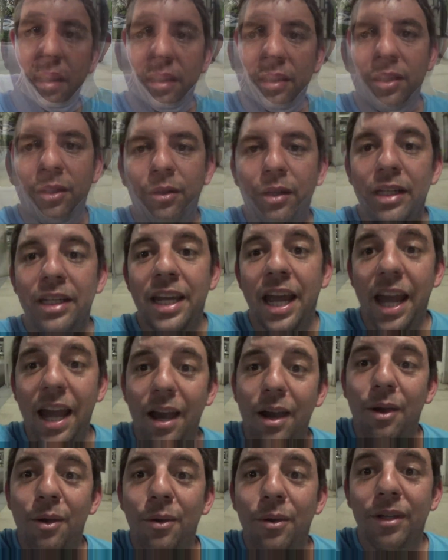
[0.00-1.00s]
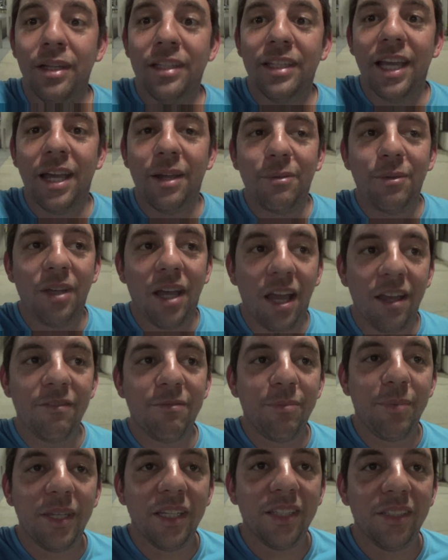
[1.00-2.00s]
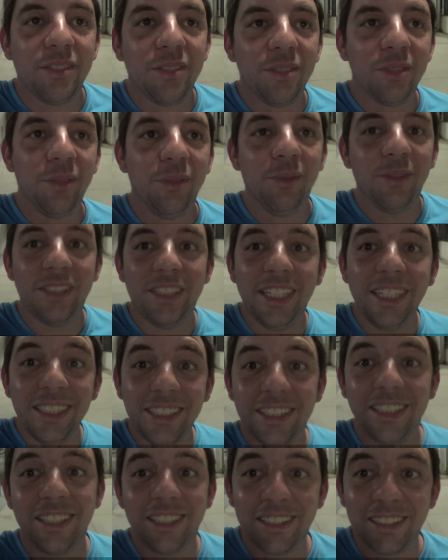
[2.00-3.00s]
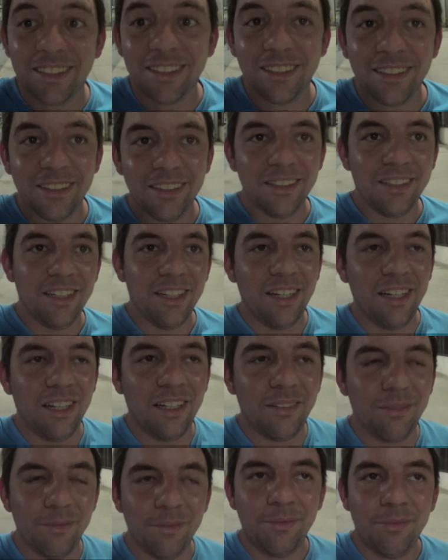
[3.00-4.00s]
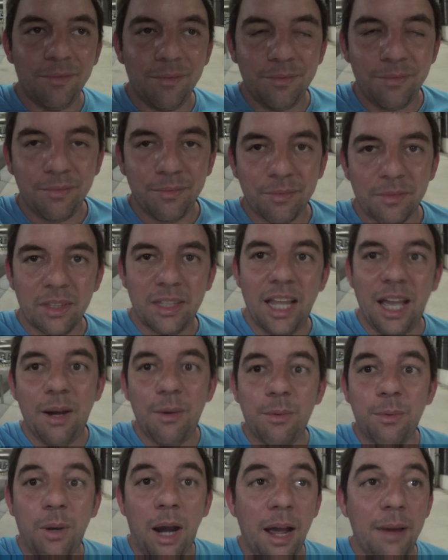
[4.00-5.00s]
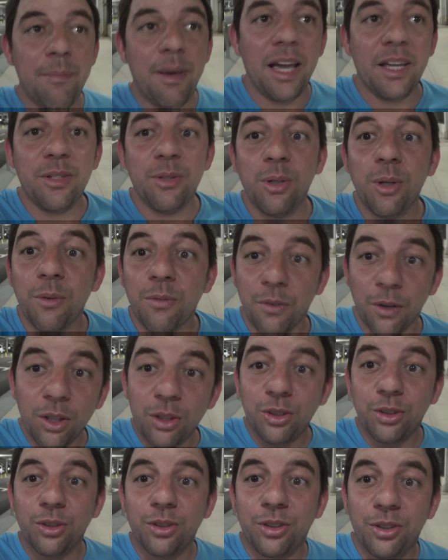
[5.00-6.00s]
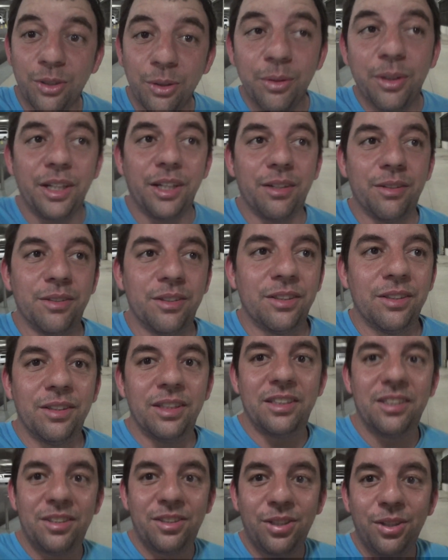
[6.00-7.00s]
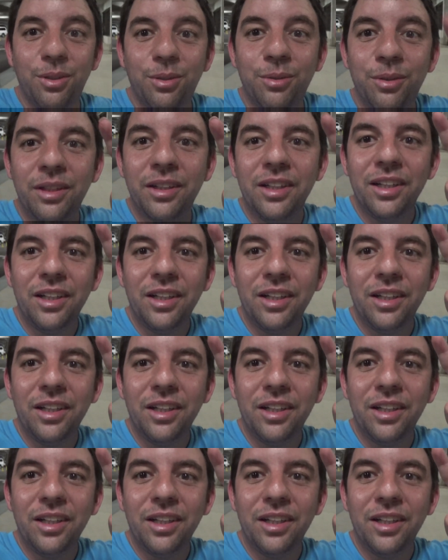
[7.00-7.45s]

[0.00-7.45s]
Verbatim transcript: So now that I've been to Disney, now I'm at Universal Studios, so that's two